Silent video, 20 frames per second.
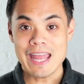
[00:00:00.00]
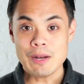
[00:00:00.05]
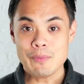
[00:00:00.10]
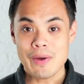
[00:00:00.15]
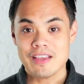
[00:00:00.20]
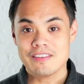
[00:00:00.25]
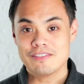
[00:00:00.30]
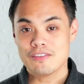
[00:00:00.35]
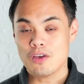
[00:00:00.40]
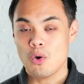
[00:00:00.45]

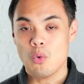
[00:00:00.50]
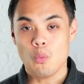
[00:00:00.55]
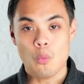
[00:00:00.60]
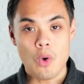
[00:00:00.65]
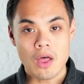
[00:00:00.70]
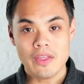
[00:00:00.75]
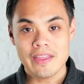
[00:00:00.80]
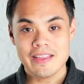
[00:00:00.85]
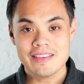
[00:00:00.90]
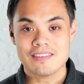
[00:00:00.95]
Anyway, so
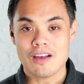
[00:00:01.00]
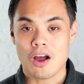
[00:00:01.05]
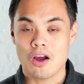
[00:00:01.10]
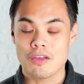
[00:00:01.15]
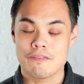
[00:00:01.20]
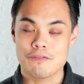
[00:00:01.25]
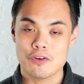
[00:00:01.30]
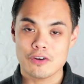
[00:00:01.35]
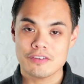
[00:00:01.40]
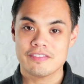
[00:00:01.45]
wallets
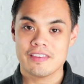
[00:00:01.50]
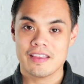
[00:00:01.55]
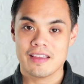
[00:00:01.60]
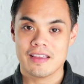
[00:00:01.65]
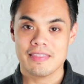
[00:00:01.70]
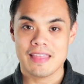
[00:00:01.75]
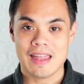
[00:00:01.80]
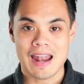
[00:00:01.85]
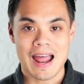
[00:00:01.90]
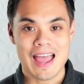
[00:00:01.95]
are the first
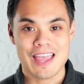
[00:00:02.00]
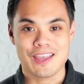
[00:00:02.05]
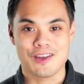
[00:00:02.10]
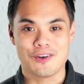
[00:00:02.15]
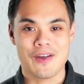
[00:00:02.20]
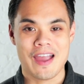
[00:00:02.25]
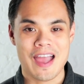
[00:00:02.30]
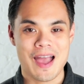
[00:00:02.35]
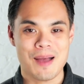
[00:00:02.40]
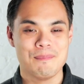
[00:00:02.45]
thing that I
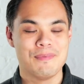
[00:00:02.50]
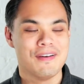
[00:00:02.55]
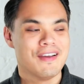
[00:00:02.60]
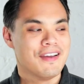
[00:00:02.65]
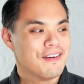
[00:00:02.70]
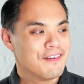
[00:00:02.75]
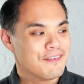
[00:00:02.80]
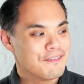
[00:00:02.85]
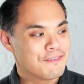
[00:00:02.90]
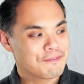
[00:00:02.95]
grab
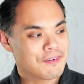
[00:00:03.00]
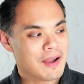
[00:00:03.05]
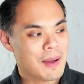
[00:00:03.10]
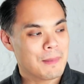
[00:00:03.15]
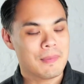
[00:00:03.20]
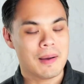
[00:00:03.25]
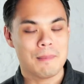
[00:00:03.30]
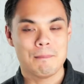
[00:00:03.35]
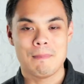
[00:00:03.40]
from